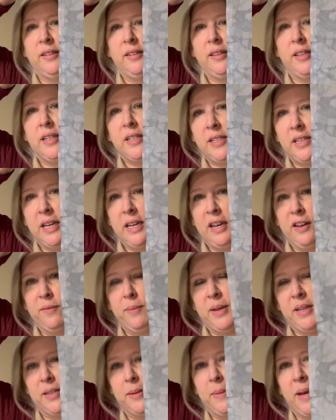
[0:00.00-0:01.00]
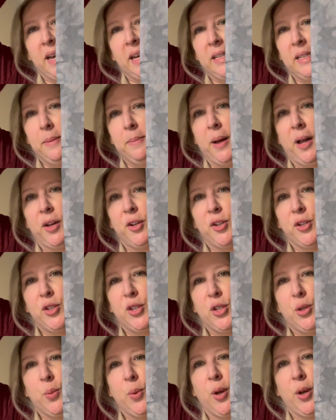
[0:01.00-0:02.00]
This did give me some easy margins
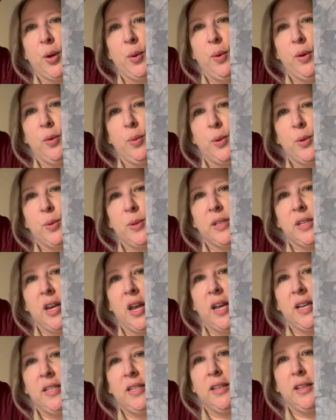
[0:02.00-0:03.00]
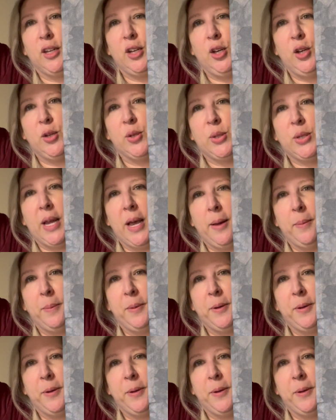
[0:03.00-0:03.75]
to work with, which was nice in the Q-snap.